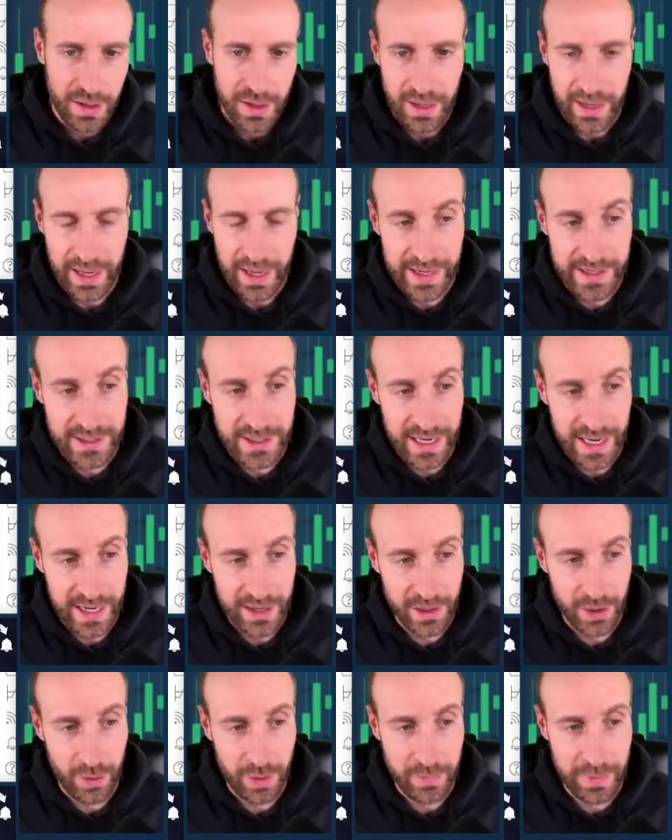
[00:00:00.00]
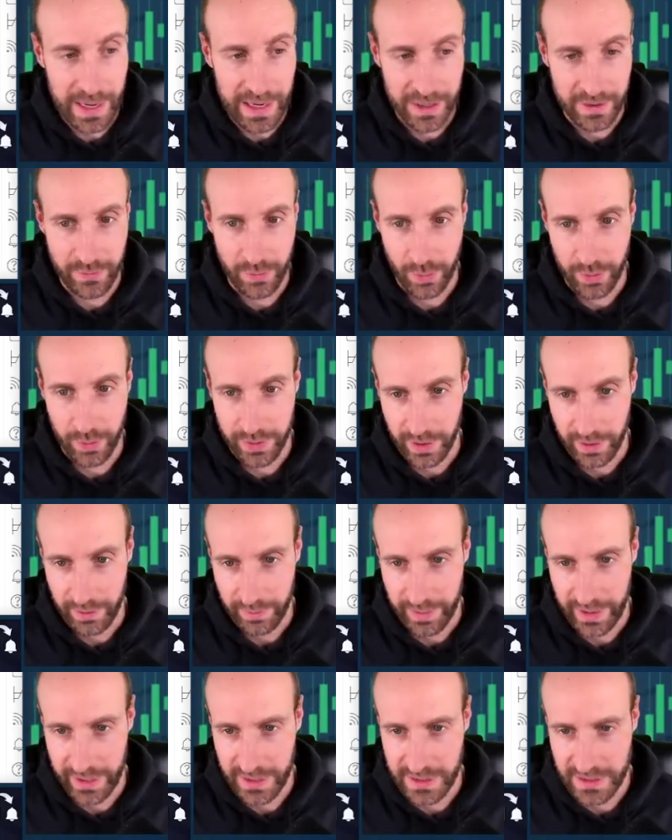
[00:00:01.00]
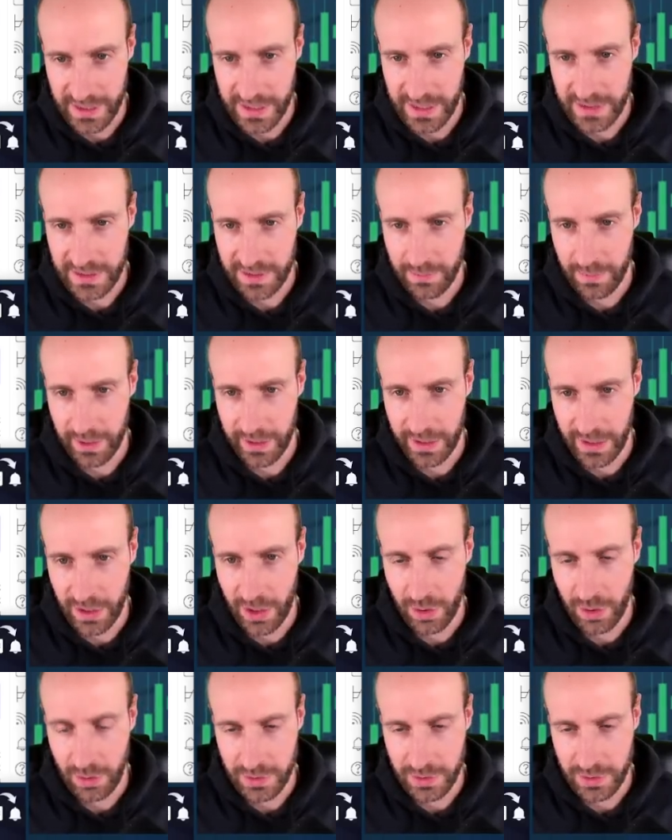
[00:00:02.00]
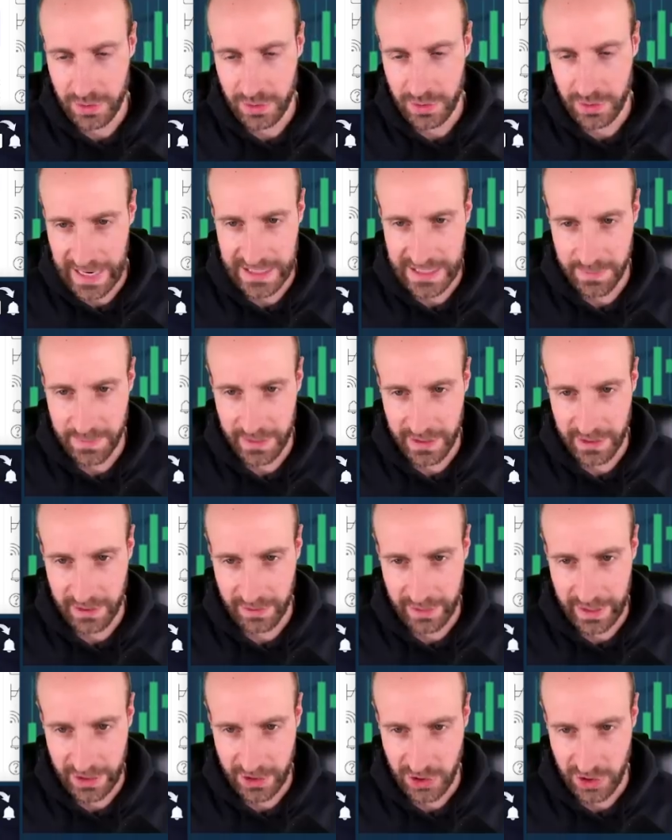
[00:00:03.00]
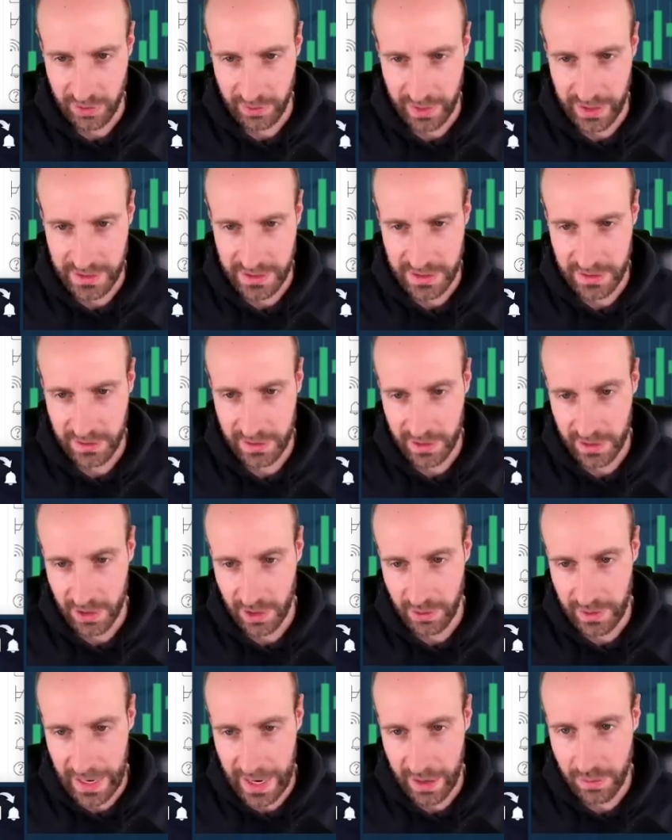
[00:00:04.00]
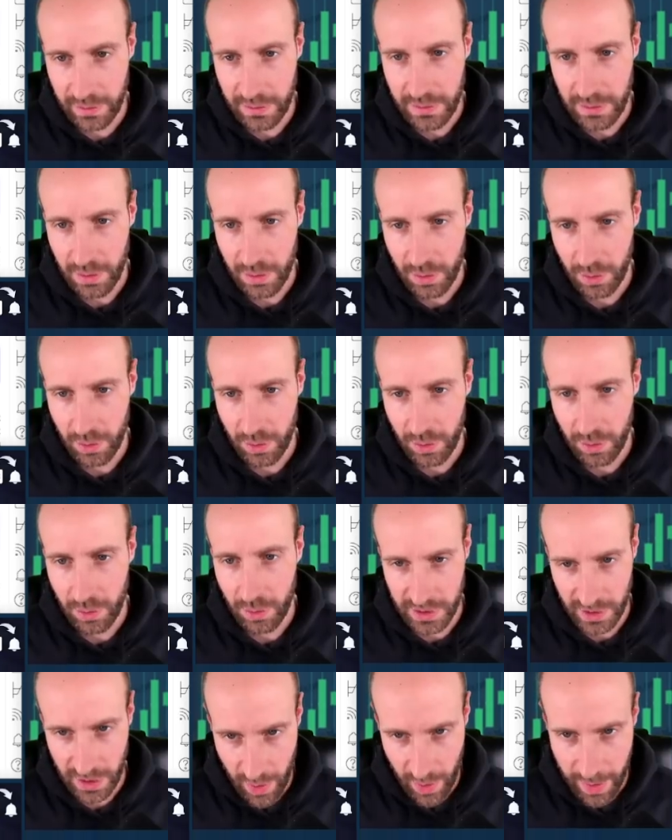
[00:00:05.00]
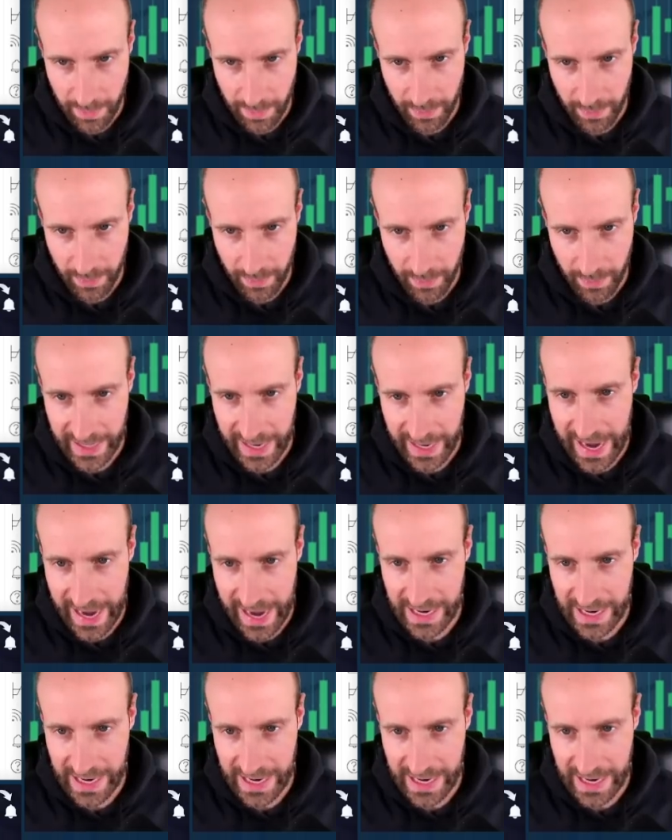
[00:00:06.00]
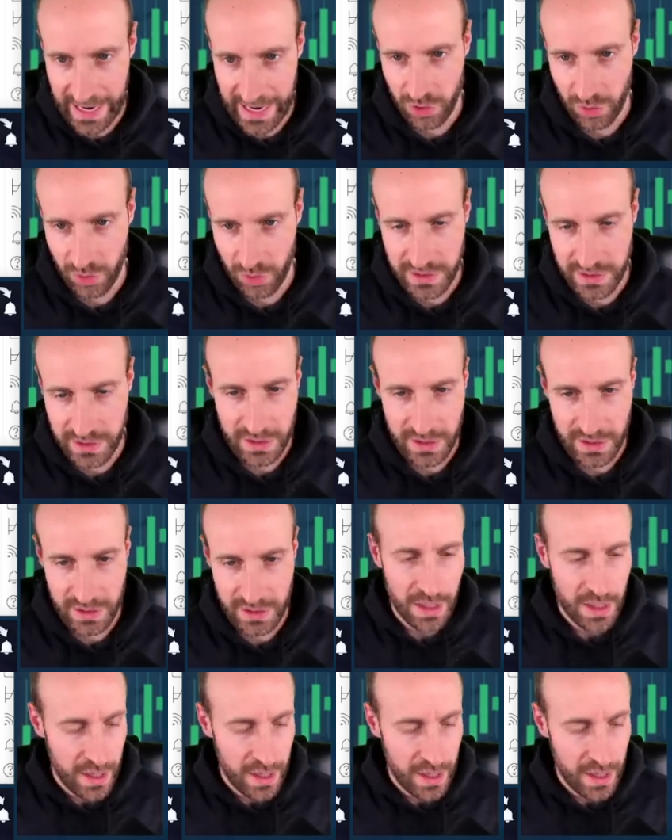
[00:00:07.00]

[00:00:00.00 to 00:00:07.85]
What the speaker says: It's kind of going back and forth here, right? Because I think the market knows like it has to pick a direction, right? It's either going to go down or it's going to go up, right? It has to make a choice here.